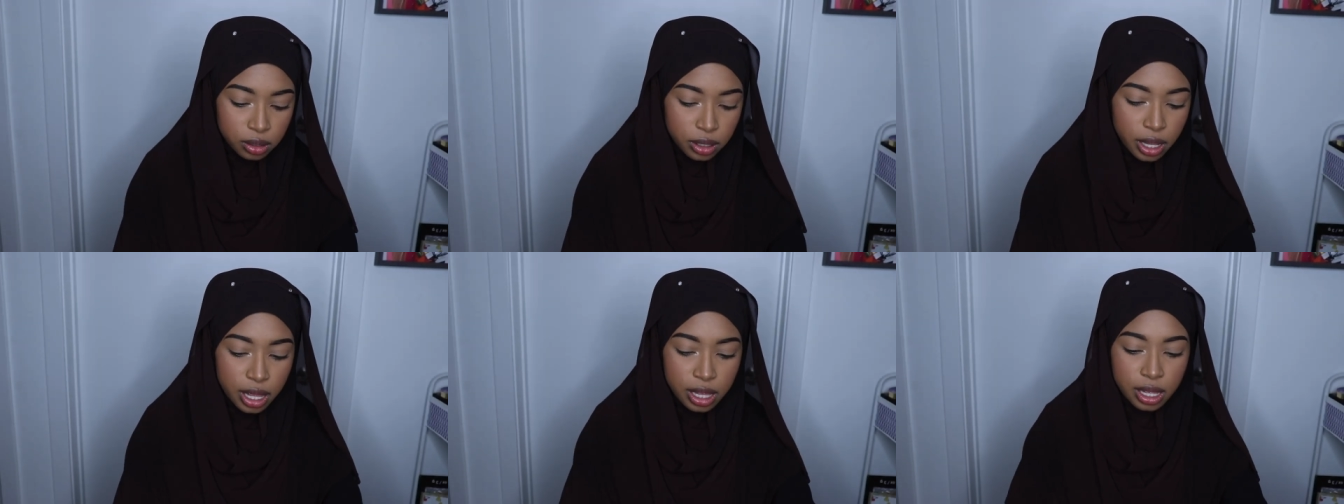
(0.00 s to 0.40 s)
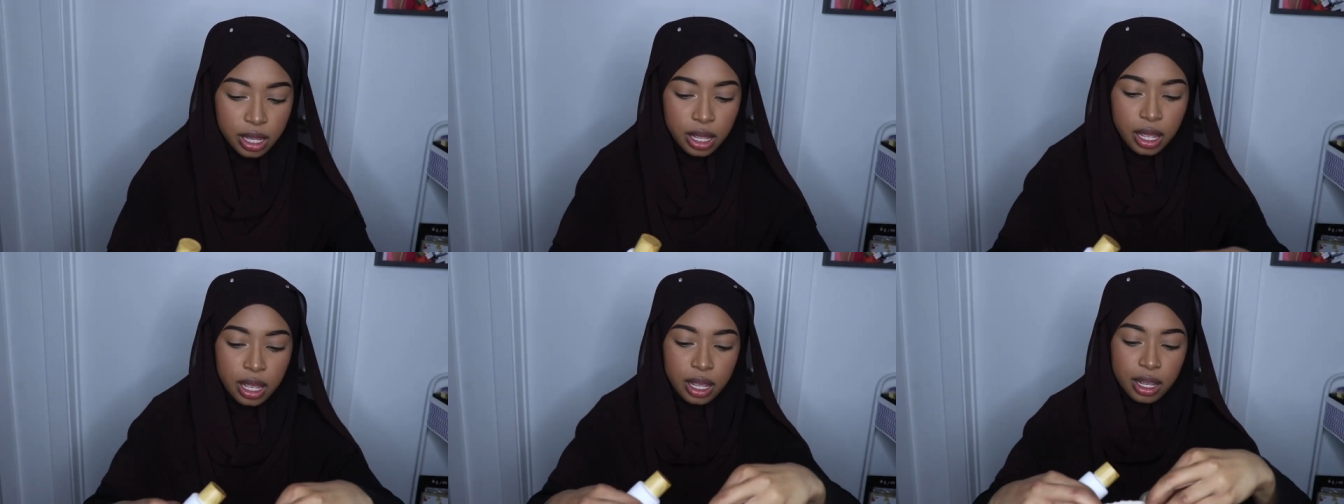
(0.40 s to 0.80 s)
Okay.
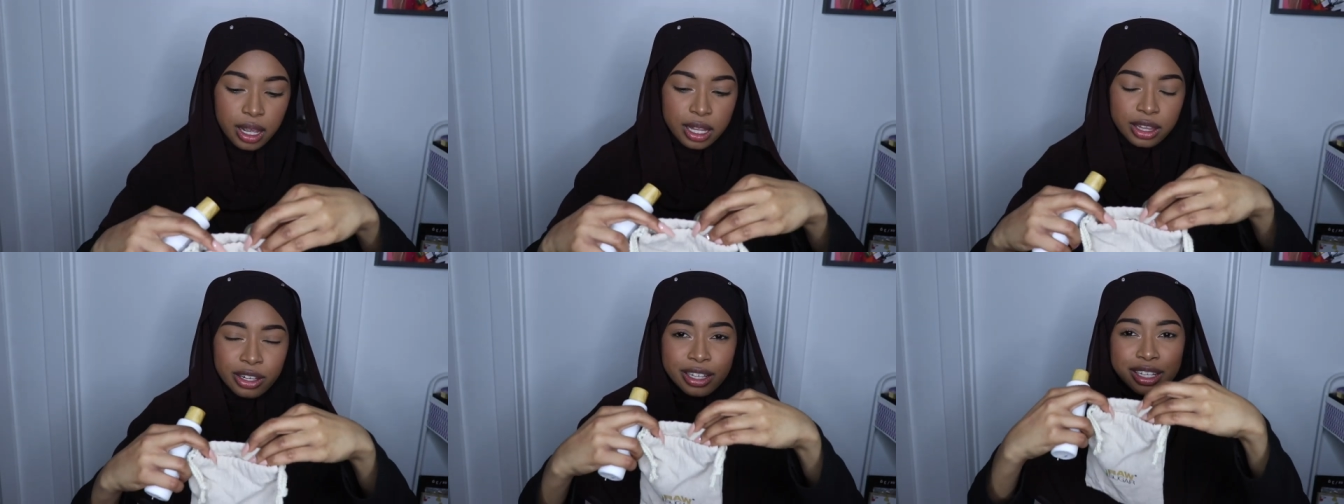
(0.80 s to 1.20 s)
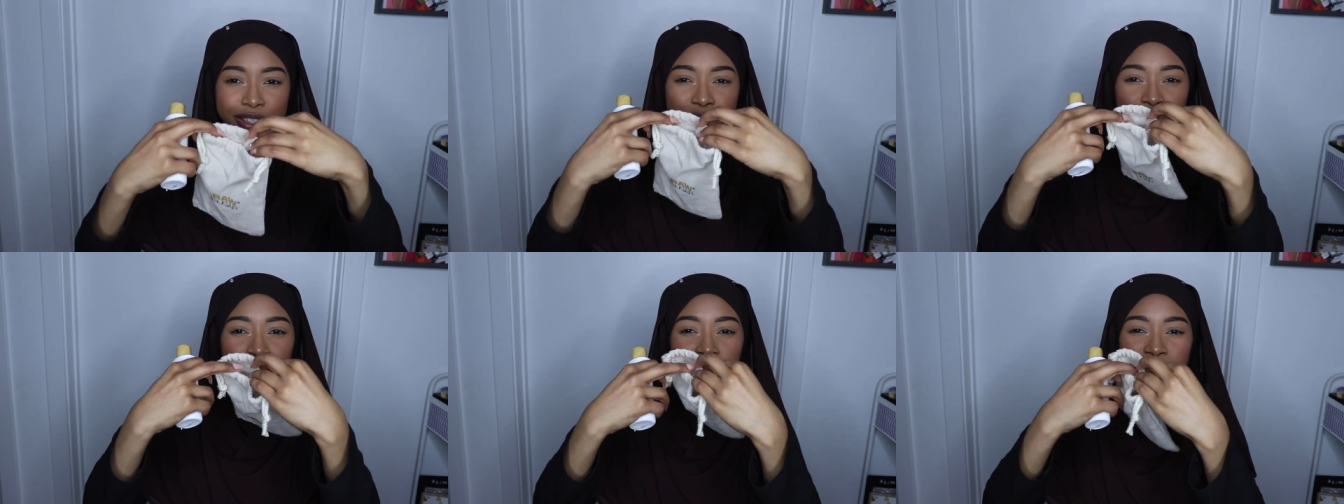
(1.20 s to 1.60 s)
And look
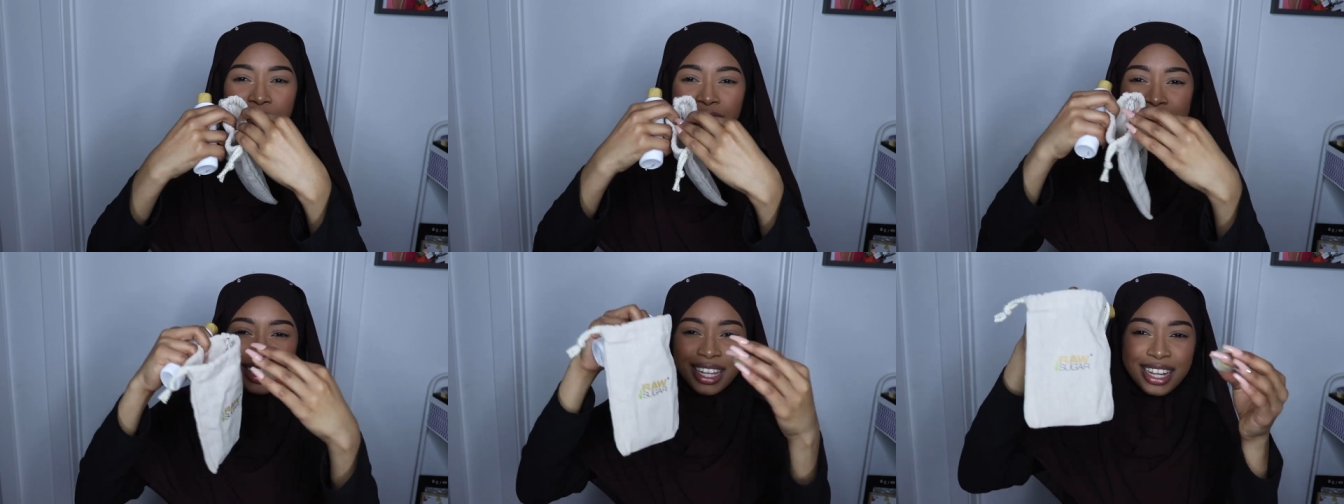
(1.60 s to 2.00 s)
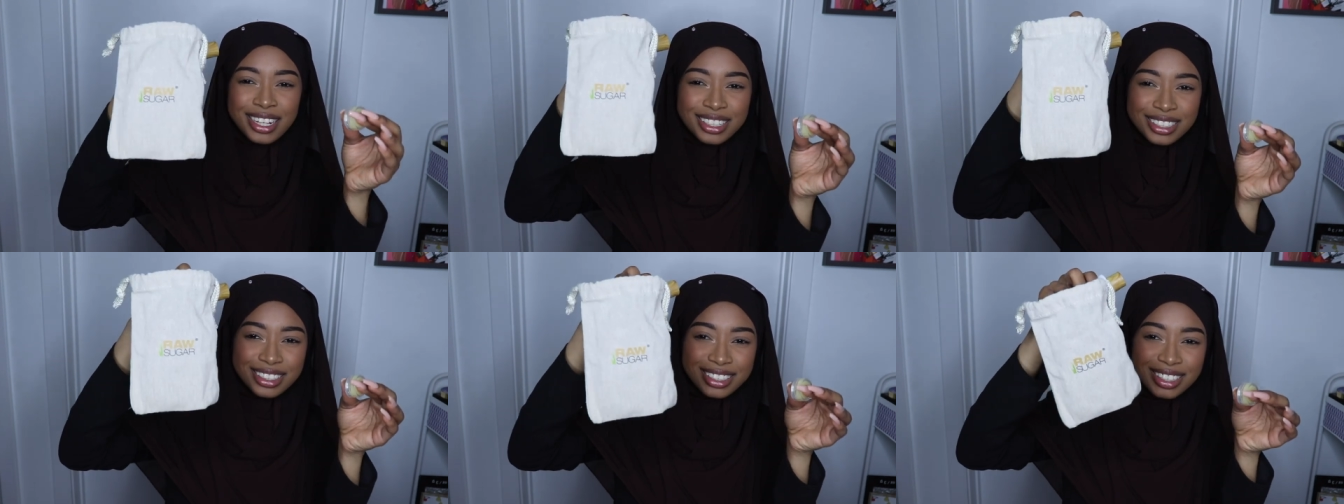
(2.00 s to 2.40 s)
this little bag
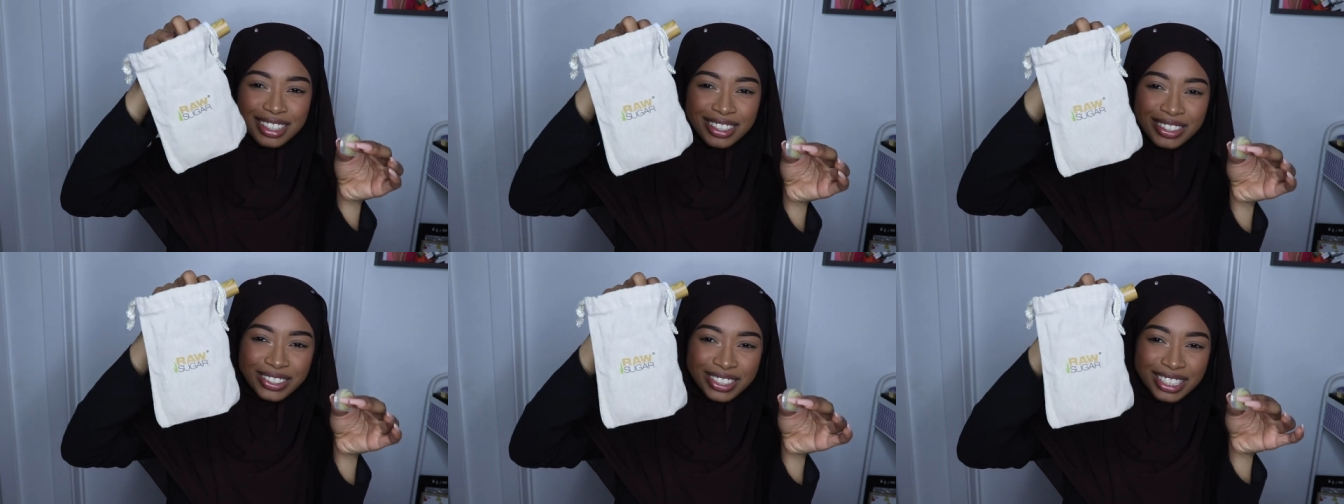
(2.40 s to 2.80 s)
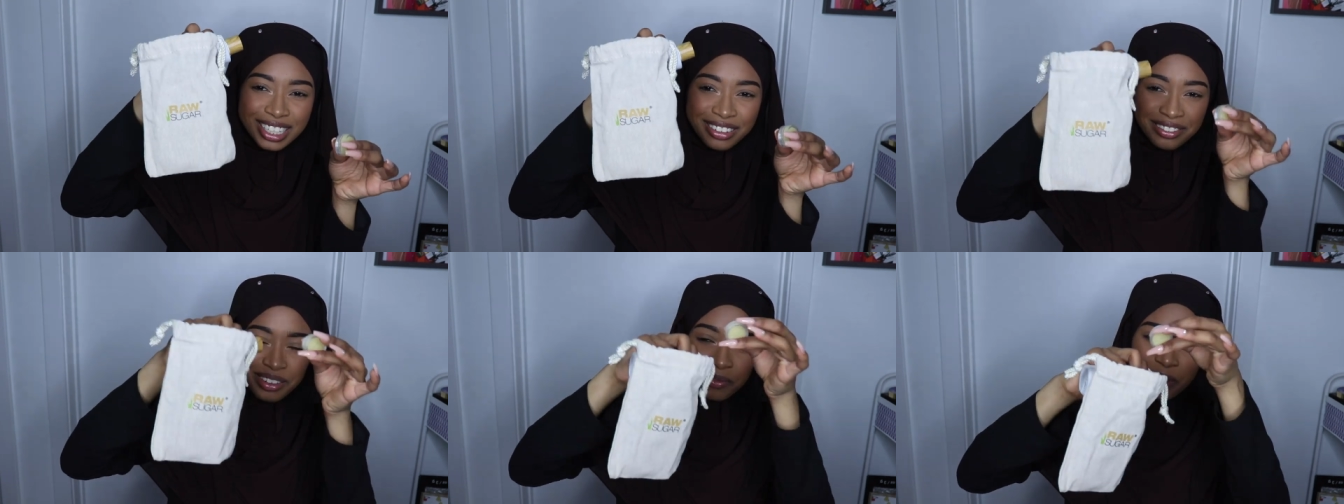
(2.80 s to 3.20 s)
that the little
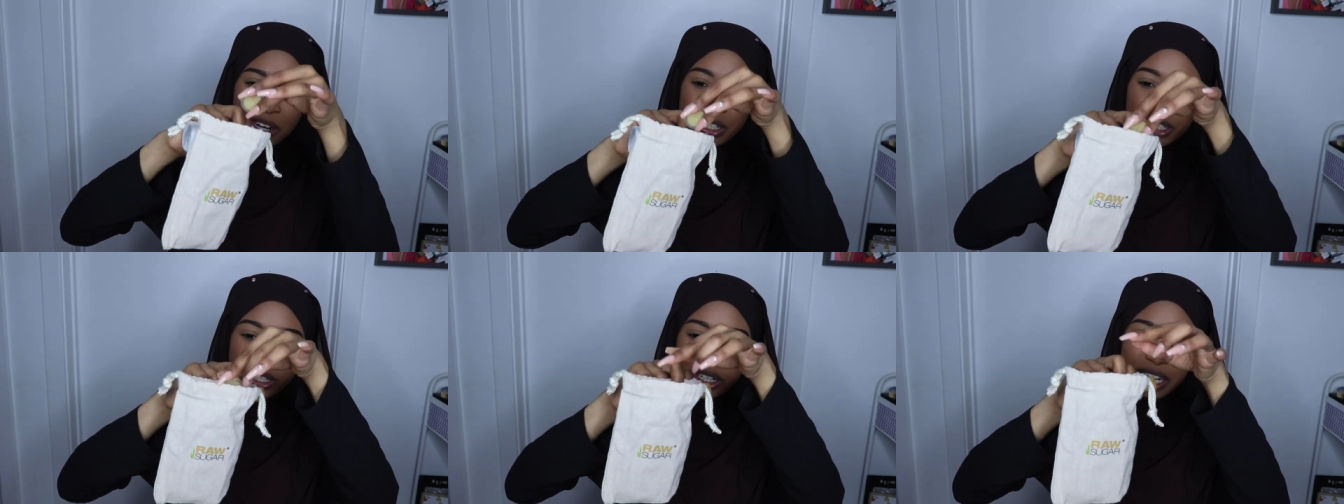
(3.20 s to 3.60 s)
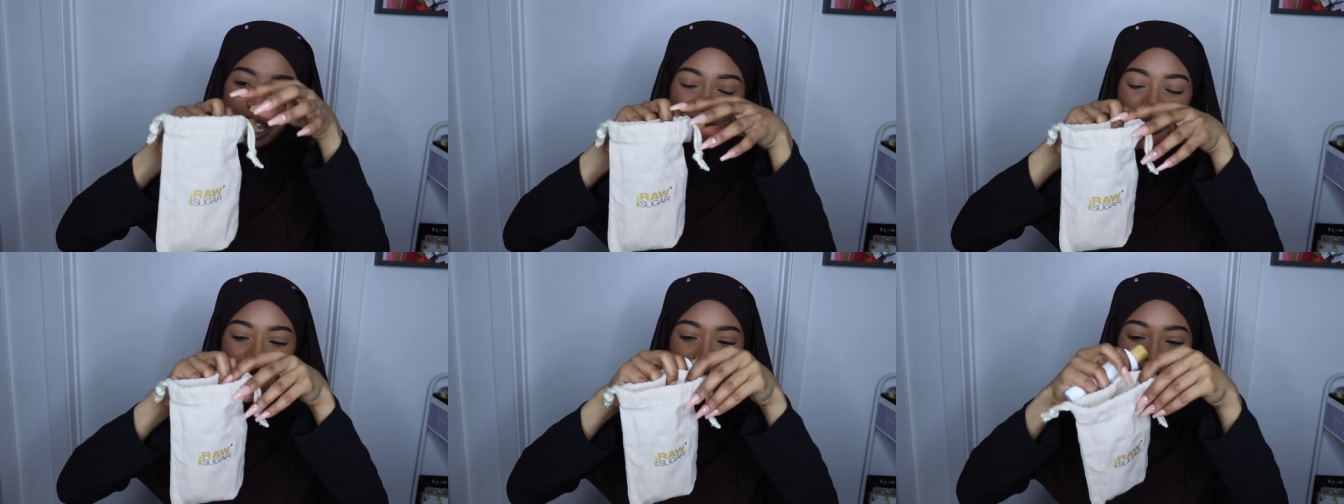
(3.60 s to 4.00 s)
stuff from Raw Sugar
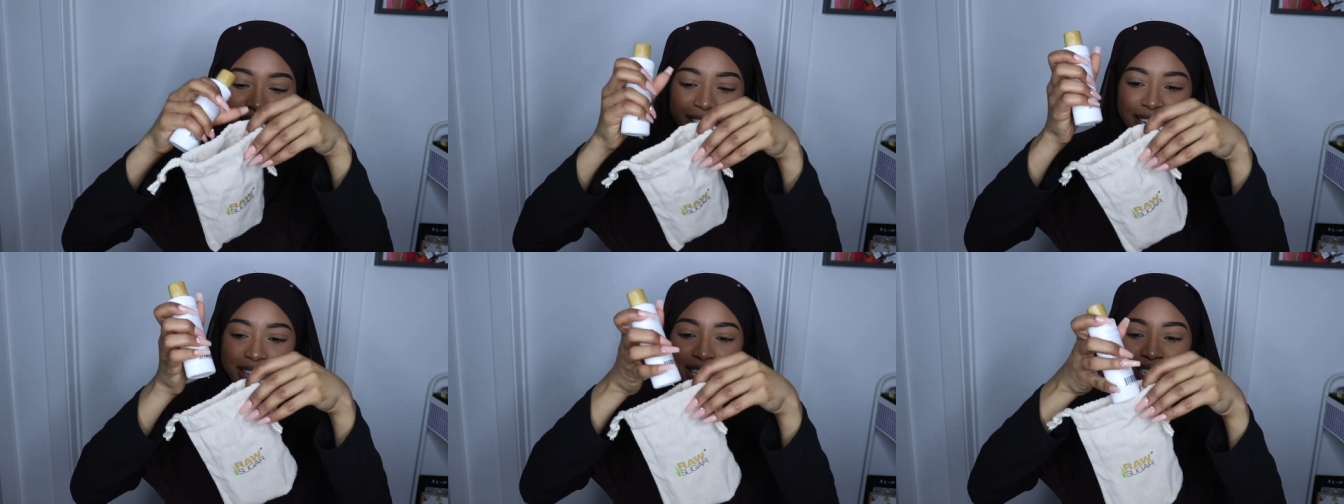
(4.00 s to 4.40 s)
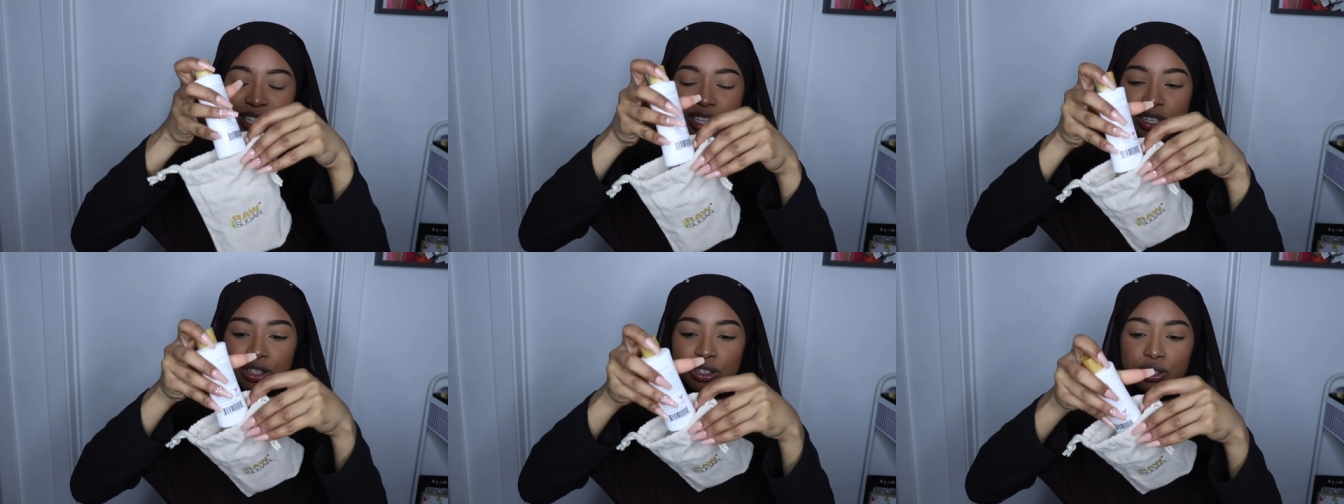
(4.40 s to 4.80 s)
came in. Like,
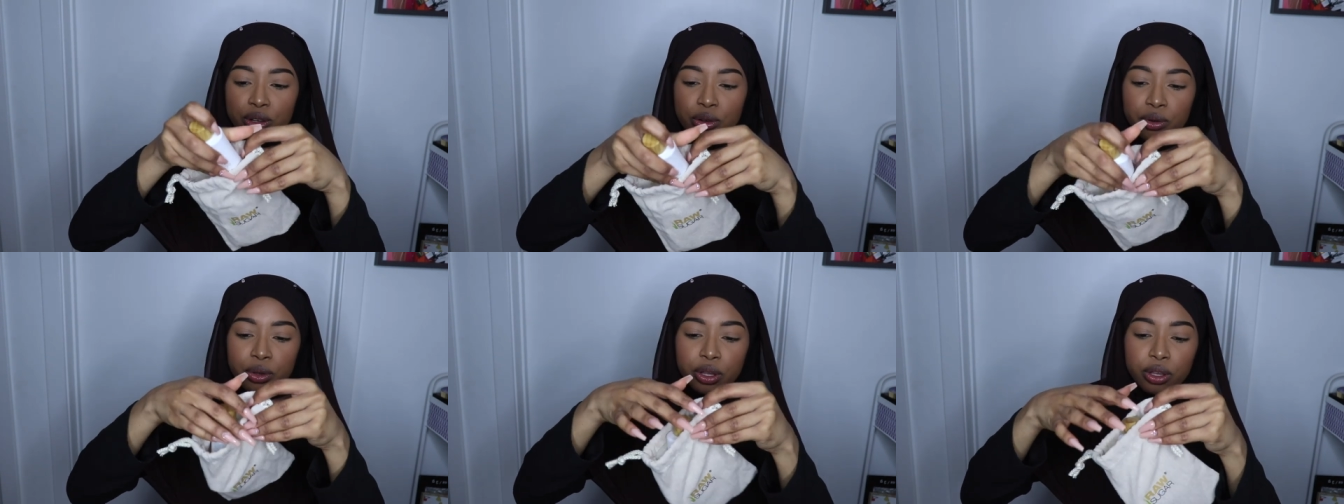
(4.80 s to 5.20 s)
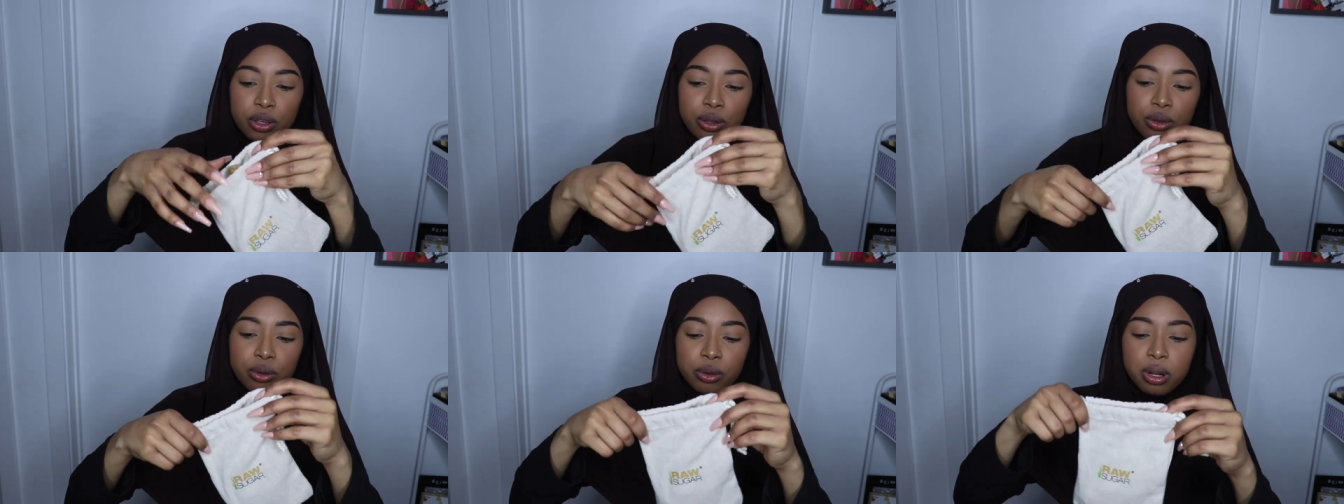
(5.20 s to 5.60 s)
this is so
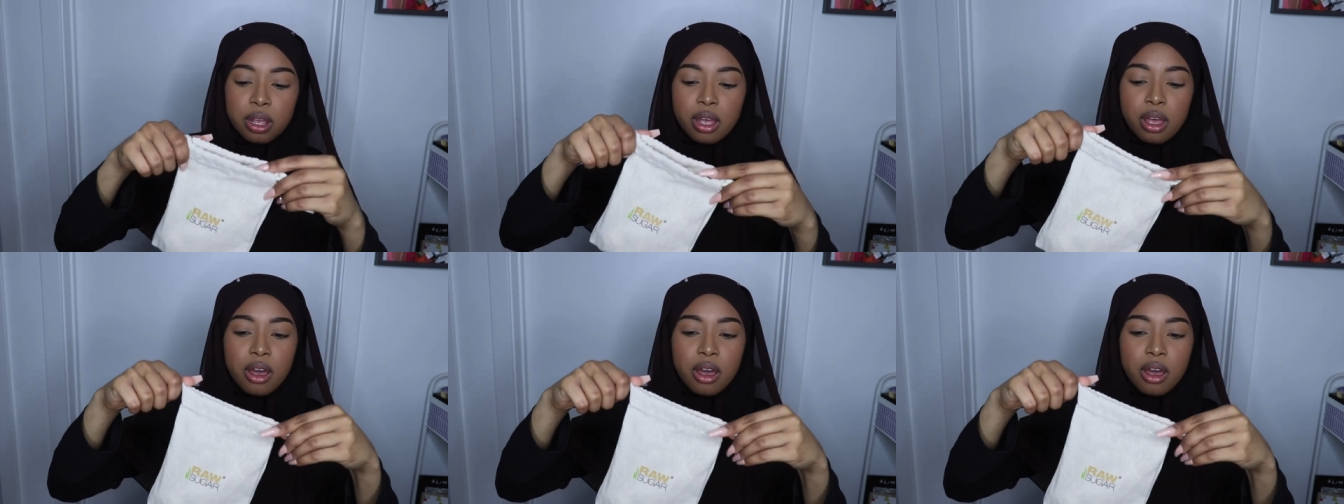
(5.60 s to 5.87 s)
cute.